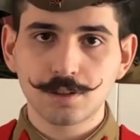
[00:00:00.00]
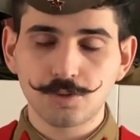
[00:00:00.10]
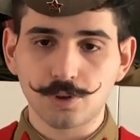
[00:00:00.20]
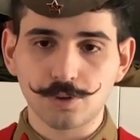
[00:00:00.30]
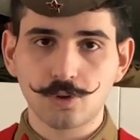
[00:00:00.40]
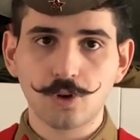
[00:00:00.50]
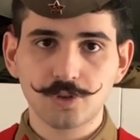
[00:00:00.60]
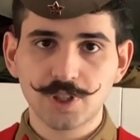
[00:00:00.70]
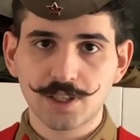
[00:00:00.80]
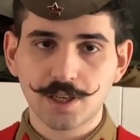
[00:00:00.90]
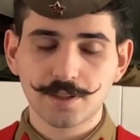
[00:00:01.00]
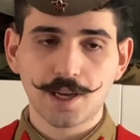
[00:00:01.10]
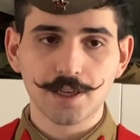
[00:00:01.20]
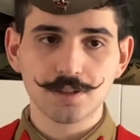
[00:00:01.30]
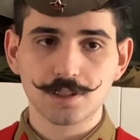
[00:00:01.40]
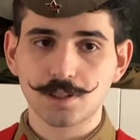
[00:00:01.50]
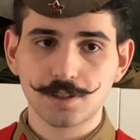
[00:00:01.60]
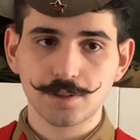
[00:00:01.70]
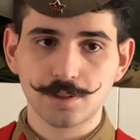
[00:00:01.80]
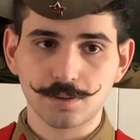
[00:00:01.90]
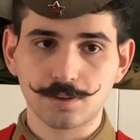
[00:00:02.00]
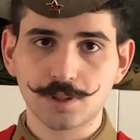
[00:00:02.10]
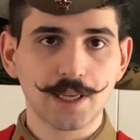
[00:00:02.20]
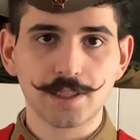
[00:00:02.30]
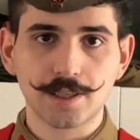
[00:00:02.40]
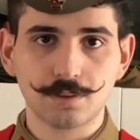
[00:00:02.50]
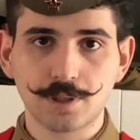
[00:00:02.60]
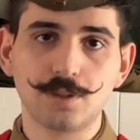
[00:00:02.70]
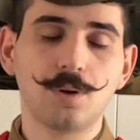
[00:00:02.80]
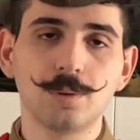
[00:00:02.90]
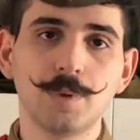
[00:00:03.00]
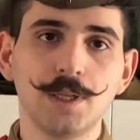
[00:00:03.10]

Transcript: quote unquote. They're not actually look like leather at all,